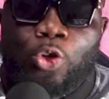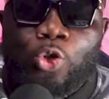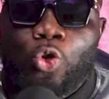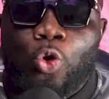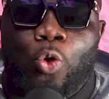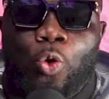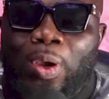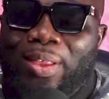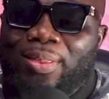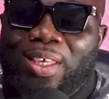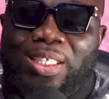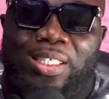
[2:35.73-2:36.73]
So
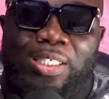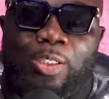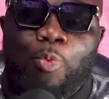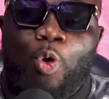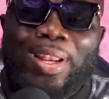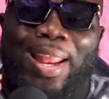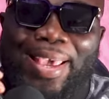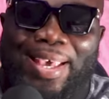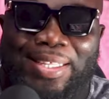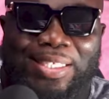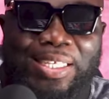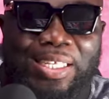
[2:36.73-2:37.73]
this is more like
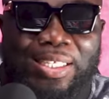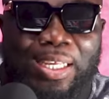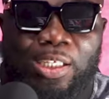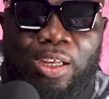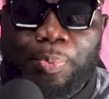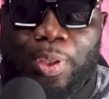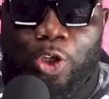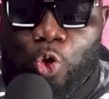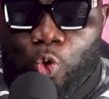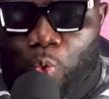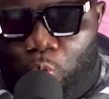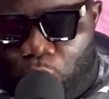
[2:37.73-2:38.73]
a teaser, something
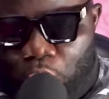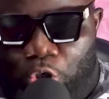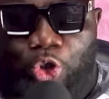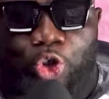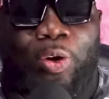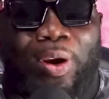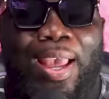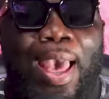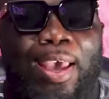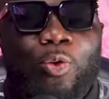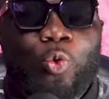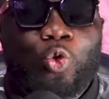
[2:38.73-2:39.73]
to
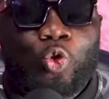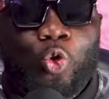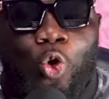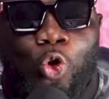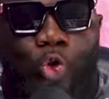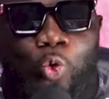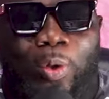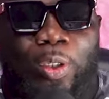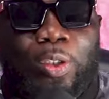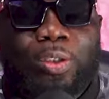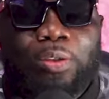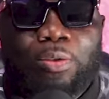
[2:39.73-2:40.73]
trigger you to go to